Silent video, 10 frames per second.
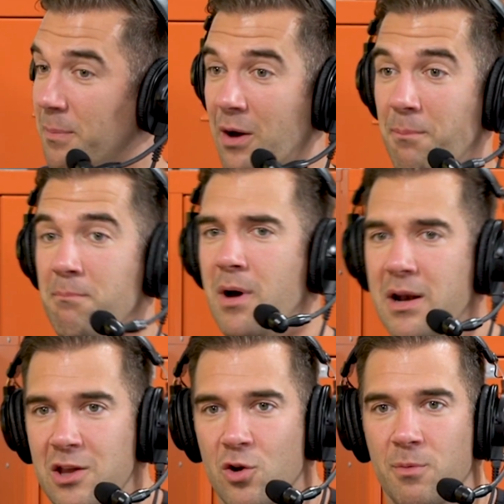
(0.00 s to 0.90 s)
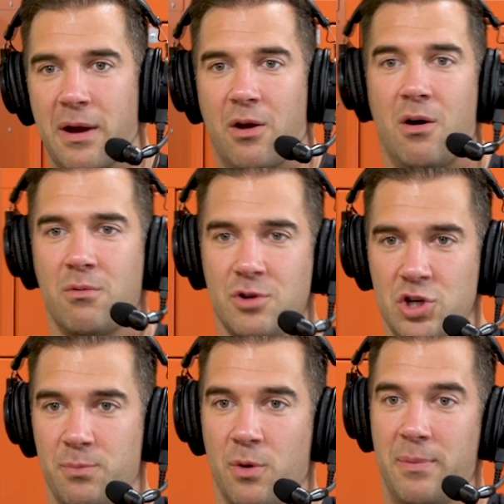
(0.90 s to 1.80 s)
about money or about
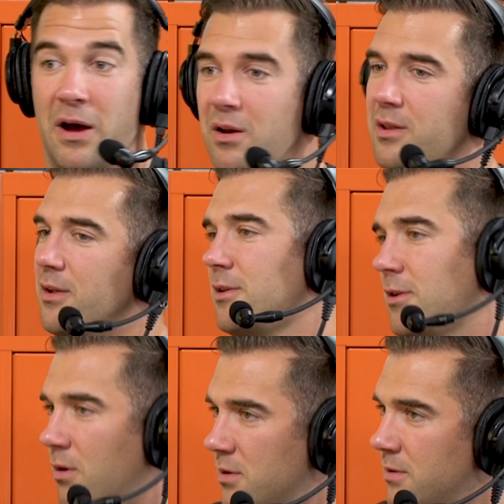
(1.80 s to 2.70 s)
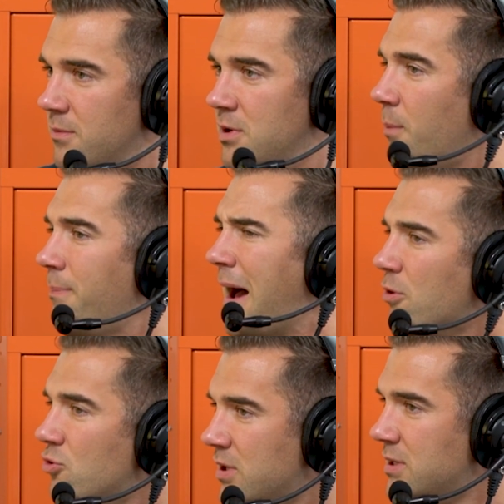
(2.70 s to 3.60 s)
ownership or about, you know,
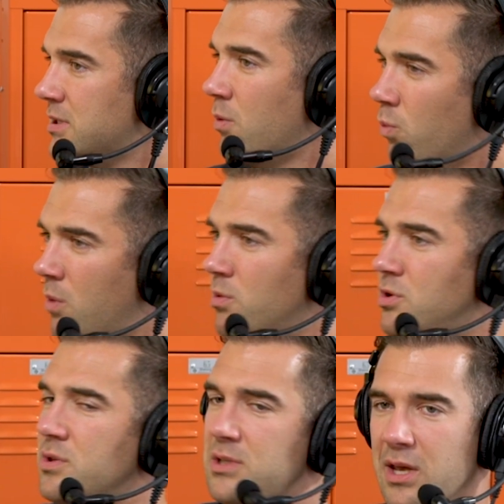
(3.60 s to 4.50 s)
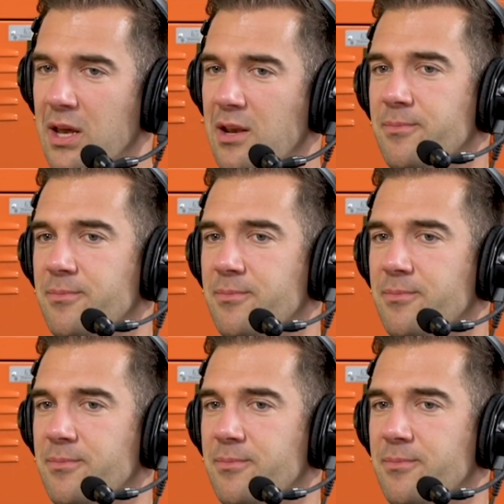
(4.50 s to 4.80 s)
boundaries. Like, what would you say?